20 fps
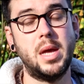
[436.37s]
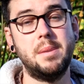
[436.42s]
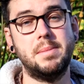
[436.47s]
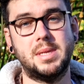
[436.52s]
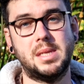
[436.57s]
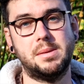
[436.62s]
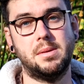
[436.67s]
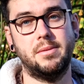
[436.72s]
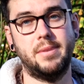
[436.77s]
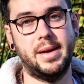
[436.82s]
keep
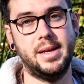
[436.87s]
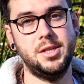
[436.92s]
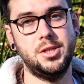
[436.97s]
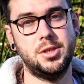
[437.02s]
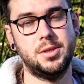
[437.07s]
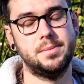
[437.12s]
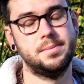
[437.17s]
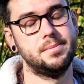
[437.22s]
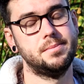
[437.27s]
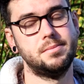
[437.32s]
the summer veg,
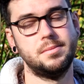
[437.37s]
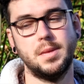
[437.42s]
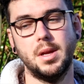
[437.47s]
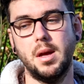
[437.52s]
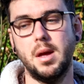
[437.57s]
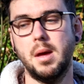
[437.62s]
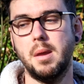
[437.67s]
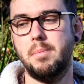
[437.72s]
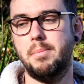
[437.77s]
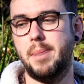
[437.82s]

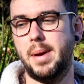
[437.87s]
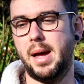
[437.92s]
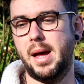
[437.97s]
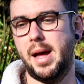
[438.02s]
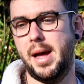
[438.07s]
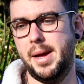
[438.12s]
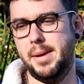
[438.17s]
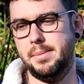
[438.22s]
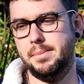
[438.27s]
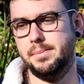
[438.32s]
but
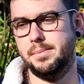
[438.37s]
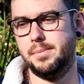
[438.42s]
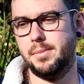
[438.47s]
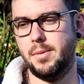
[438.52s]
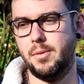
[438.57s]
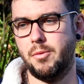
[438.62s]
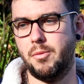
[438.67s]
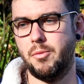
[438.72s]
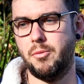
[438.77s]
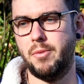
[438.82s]

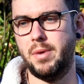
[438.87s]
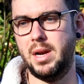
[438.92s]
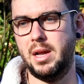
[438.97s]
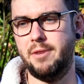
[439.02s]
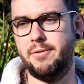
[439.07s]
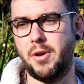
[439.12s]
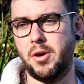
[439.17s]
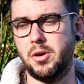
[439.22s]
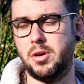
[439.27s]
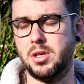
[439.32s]
really
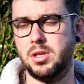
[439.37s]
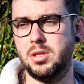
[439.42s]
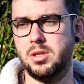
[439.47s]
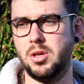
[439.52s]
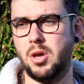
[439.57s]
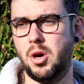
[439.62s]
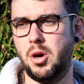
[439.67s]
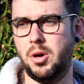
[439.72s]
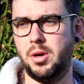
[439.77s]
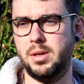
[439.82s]

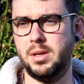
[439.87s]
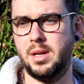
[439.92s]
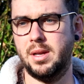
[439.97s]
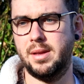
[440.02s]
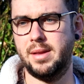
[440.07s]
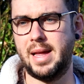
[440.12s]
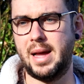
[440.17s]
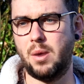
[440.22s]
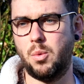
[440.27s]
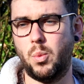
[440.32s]
focus on
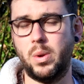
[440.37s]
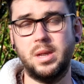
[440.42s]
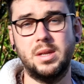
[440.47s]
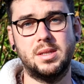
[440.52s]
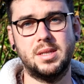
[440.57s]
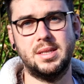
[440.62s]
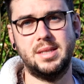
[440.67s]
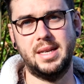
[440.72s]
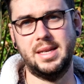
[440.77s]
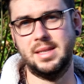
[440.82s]
that
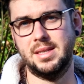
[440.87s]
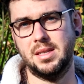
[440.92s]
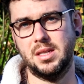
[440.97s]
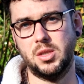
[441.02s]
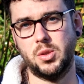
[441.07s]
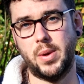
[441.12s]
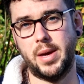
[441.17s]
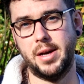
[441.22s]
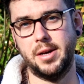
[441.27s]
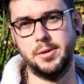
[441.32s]
winter season
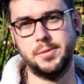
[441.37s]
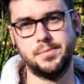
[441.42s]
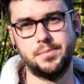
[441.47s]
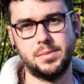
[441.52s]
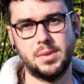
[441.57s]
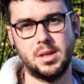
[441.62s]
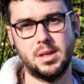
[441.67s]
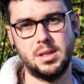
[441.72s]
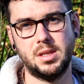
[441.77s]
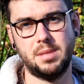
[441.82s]
as well,
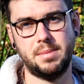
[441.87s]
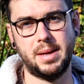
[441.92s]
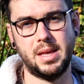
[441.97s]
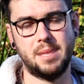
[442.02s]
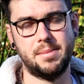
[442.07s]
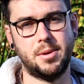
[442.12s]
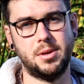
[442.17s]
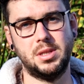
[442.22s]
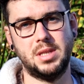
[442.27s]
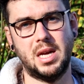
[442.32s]
to make
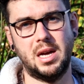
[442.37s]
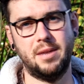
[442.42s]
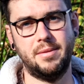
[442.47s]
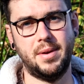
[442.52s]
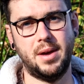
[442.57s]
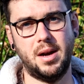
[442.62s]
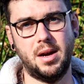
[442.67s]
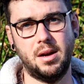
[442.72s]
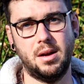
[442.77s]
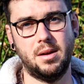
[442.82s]
the most out
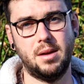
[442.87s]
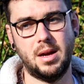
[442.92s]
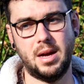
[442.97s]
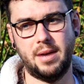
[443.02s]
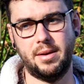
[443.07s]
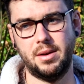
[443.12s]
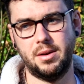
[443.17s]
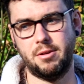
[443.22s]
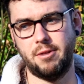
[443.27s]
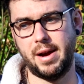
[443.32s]
of
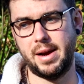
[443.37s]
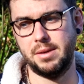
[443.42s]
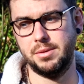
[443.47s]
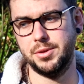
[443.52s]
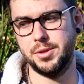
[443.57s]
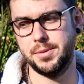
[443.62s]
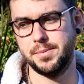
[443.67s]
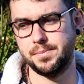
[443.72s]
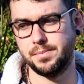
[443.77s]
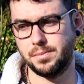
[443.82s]
our
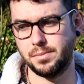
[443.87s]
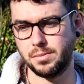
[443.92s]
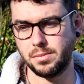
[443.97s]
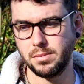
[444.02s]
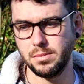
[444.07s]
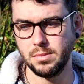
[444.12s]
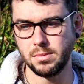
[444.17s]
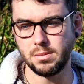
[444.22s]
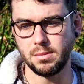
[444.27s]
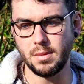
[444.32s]
ground.
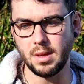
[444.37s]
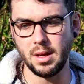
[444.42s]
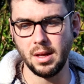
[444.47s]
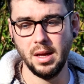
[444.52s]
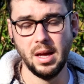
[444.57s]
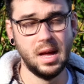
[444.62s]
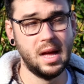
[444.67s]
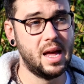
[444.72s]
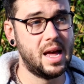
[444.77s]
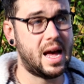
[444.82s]

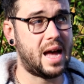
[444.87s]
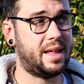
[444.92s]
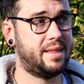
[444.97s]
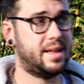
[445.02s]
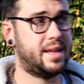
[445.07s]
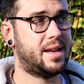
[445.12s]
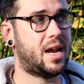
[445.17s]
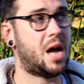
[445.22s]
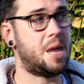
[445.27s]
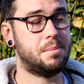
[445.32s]

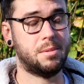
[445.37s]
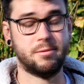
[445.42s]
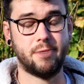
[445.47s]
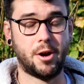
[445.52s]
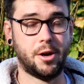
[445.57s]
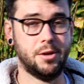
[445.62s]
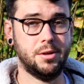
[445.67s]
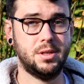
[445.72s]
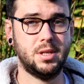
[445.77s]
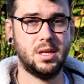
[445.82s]
And then up the
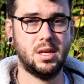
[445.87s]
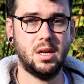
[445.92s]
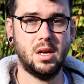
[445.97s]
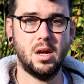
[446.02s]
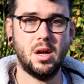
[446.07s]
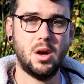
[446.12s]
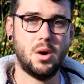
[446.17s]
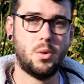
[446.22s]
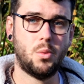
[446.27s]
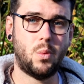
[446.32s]
road,
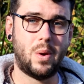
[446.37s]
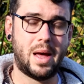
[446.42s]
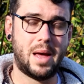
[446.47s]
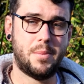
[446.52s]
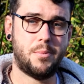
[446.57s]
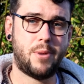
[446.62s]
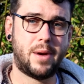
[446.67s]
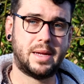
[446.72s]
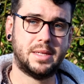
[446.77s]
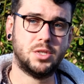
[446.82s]

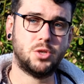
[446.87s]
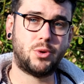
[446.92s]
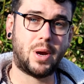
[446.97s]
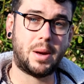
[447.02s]
where Bran's